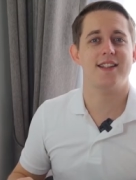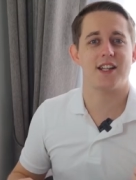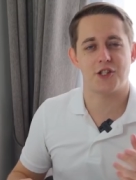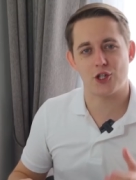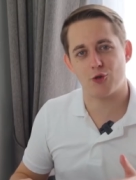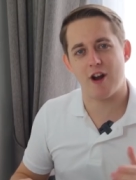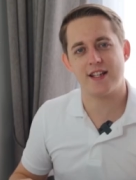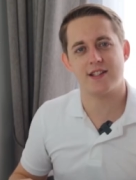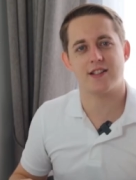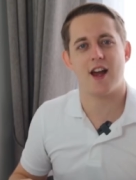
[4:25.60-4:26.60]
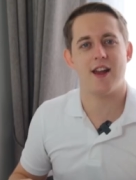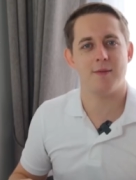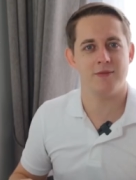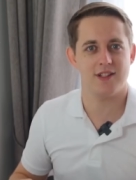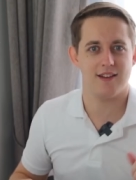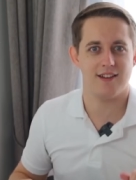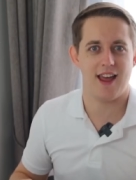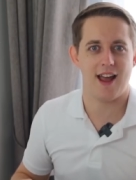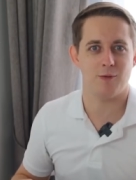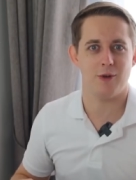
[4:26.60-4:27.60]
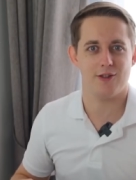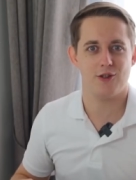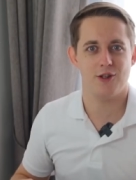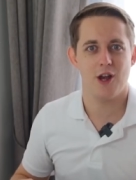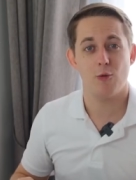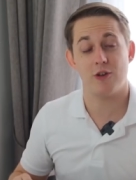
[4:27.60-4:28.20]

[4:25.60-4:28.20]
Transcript: is a stress timed language,